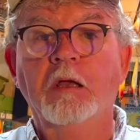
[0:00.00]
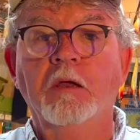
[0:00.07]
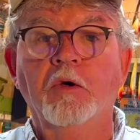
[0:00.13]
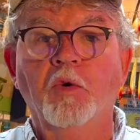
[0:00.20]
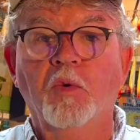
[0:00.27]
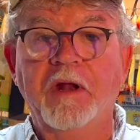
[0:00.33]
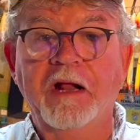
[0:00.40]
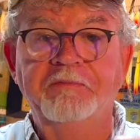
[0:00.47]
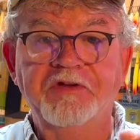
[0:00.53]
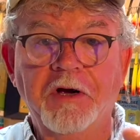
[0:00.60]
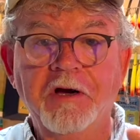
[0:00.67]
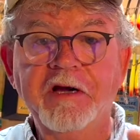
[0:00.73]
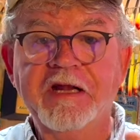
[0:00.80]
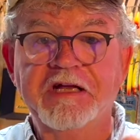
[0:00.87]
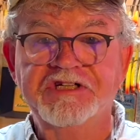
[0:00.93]
When I'm
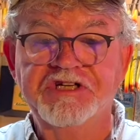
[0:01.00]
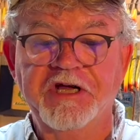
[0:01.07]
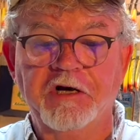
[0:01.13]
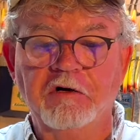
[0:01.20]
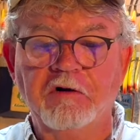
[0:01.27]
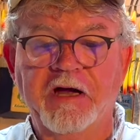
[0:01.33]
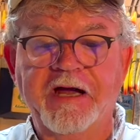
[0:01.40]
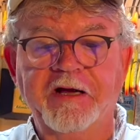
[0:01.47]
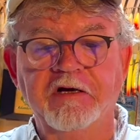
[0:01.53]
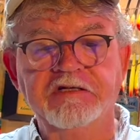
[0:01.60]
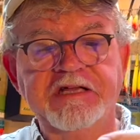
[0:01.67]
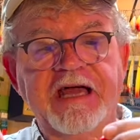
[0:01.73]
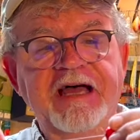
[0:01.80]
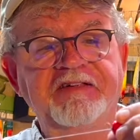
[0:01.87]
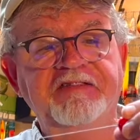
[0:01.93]
targeting shellcrackers,
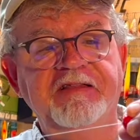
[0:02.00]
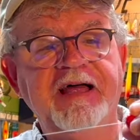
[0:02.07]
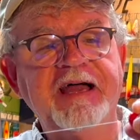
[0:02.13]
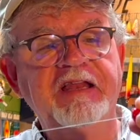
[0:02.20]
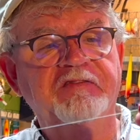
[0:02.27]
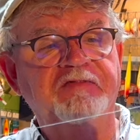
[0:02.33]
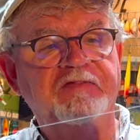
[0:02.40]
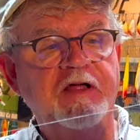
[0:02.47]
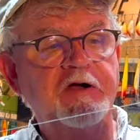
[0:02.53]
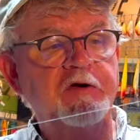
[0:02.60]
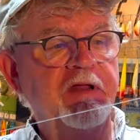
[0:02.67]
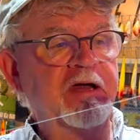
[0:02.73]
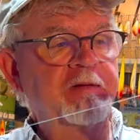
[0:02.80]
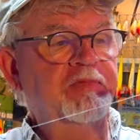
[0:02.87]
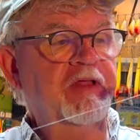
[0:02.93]
I slide the float
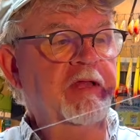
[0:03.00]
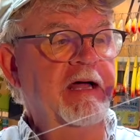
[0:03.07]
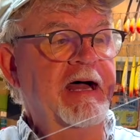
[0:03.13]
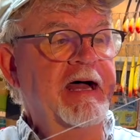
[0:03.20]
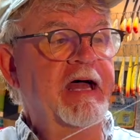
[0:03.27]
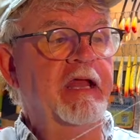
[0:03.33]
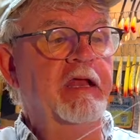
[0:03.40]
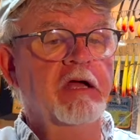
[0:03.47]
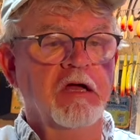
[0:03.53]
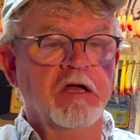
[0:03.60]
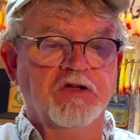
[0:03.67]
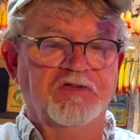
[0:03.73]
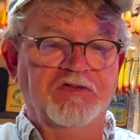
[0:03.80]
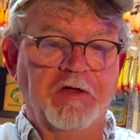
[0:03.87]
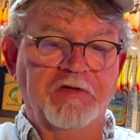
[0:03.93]
up the line
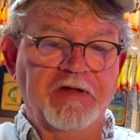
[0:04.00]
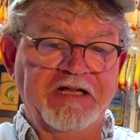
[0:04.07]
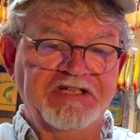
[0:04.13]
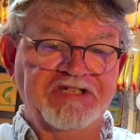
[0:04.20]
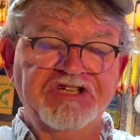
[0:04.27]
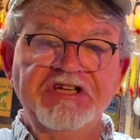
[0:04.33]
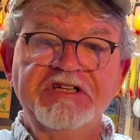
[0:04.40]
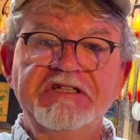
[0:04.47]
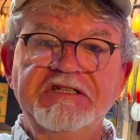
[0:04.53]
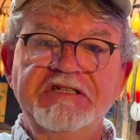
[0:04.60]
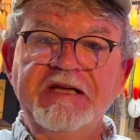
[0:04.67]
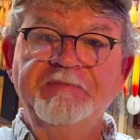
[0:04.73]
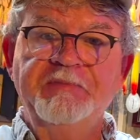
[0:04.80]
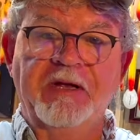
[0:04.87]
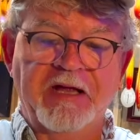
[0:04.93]
so that it's just
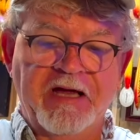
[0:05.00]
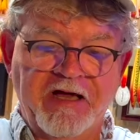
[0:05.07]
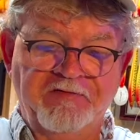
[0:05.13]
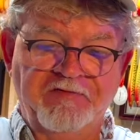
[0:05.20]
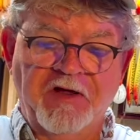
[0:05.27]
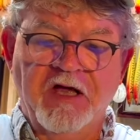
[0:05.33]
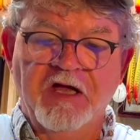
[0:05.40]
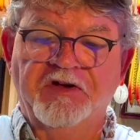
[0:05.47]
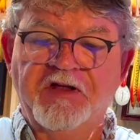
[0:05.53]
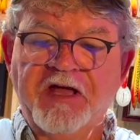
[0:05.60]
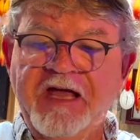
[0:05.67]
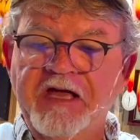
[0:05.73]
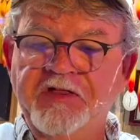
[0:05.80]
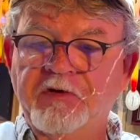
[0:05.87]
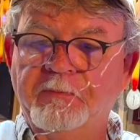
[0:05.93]
deep enough to
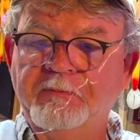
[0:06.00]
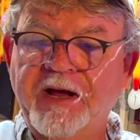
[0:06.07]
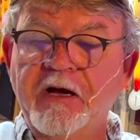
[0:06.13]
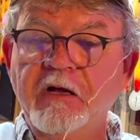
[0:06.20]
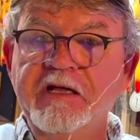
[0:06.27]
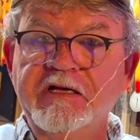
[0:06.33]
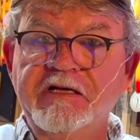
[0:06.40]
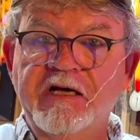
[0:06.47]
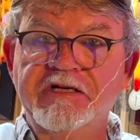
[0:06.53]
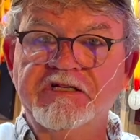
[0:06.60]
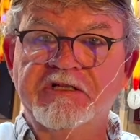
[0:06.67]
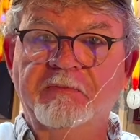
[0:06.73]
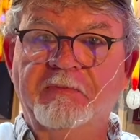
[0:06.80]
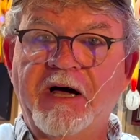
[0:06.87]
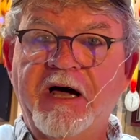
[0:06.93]
either barely touch the
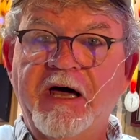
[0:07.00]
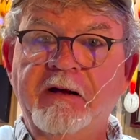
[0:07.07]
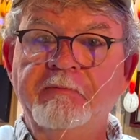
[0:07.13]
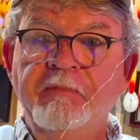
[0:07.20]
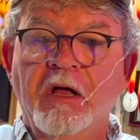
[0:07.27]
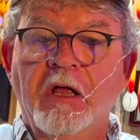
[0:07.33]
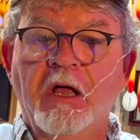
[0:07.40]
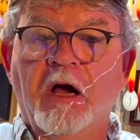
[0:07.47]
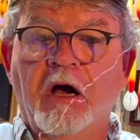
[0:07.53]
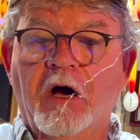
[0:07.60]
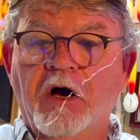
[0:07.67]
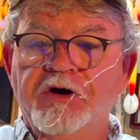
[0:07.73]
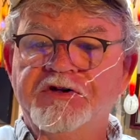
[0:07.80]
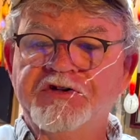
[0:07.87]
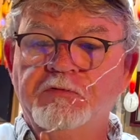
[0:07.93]
bottom or
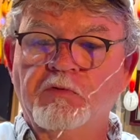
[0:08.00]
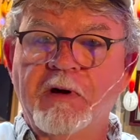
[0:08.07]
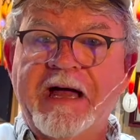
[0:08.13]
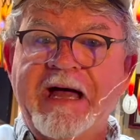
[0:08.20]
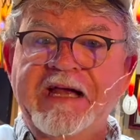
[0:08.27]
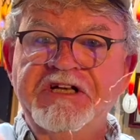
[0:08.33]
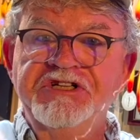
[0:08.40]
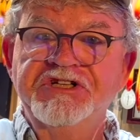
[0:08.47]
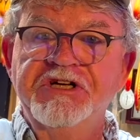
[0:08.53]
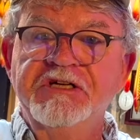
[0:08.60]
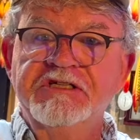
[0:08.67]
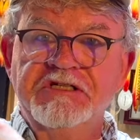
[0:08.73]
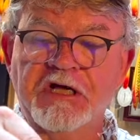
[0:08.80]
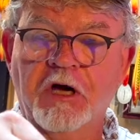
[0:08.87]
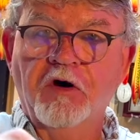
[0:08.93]
to ride
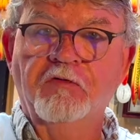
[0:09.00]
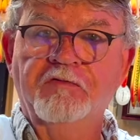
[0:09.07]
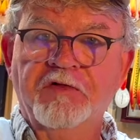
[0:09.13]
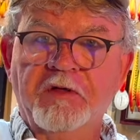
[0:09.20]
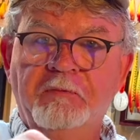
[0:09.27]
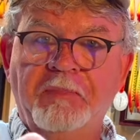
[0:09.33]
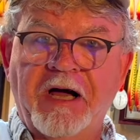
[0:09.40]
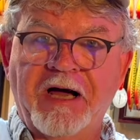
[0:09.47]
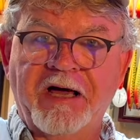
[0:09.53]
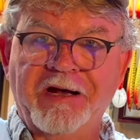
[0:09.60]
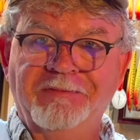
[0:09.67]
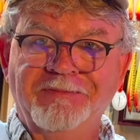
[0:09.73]
just over the bottom.